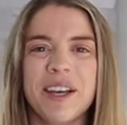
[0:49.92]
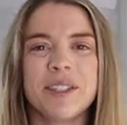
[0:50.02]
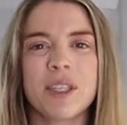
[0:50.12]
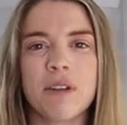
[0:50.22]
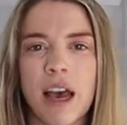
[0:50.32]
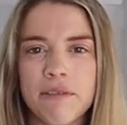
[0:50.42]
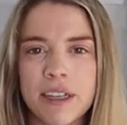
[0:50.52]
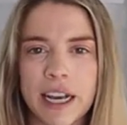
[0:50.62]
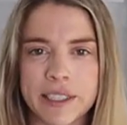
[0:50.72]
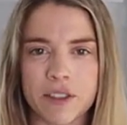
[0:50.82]
So every
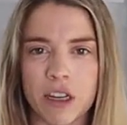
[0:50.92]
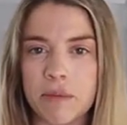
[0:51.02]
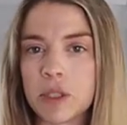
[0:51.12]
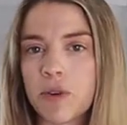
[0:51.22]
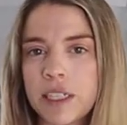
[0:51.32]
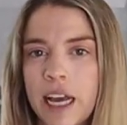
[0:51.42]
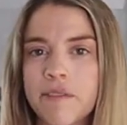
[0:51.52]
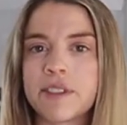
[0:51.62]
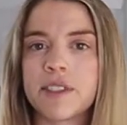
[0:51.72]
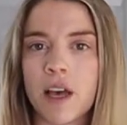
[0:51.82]
ice cream is going to have
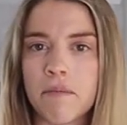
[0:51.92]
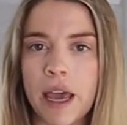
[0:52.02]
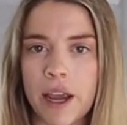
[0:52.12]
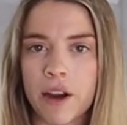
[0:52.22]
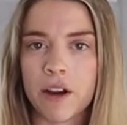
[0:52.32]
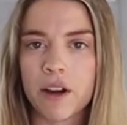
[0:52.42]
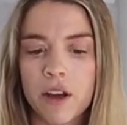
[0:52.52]
some air,